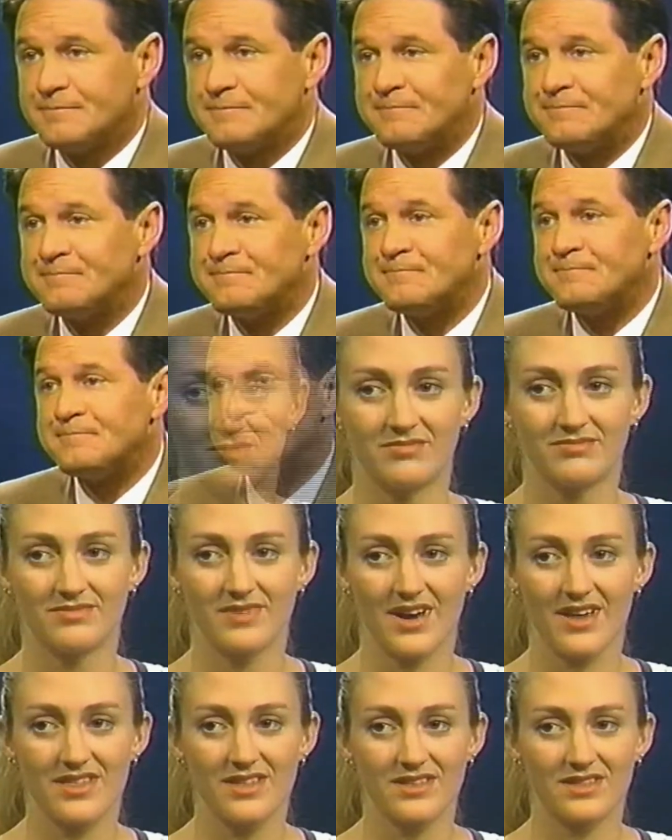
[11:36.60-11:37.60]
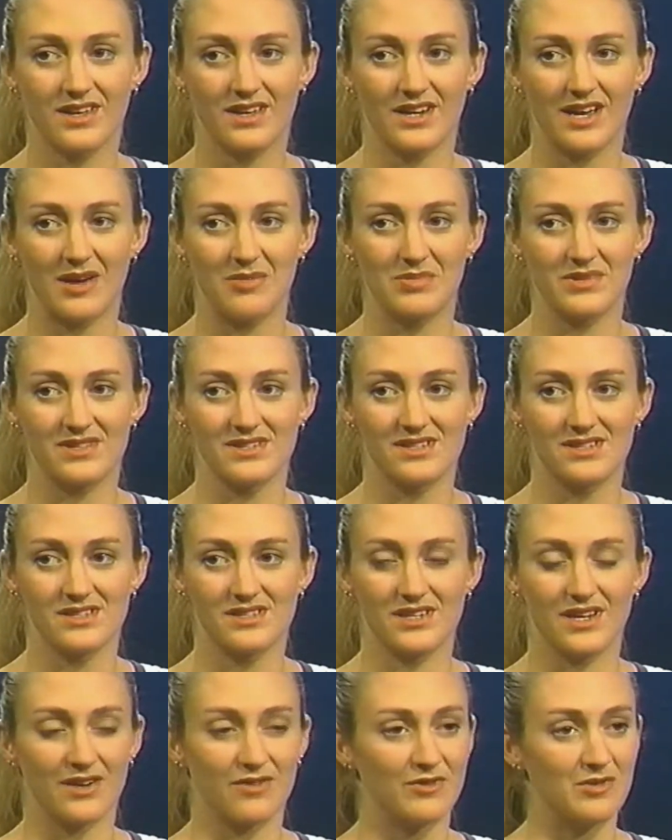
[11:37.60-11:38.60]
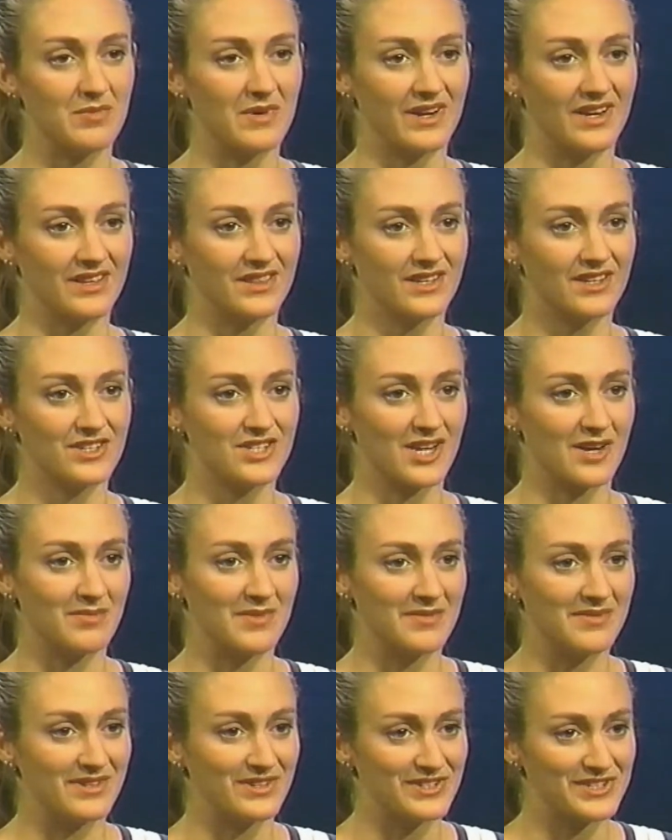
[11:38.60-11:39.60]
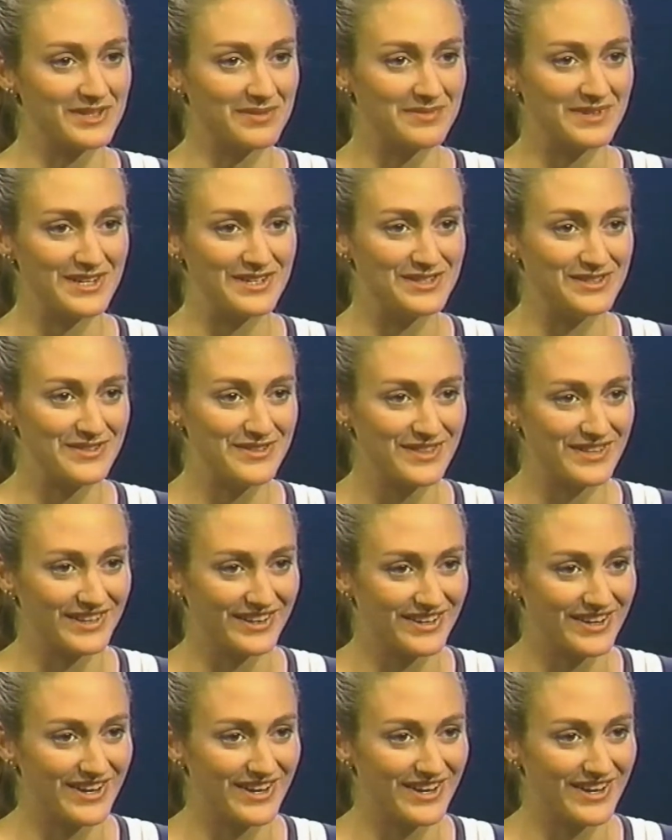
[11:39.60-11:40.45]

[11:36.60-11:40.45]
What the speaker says: I think that happens to everybody in their job. Maybe there's some days you think,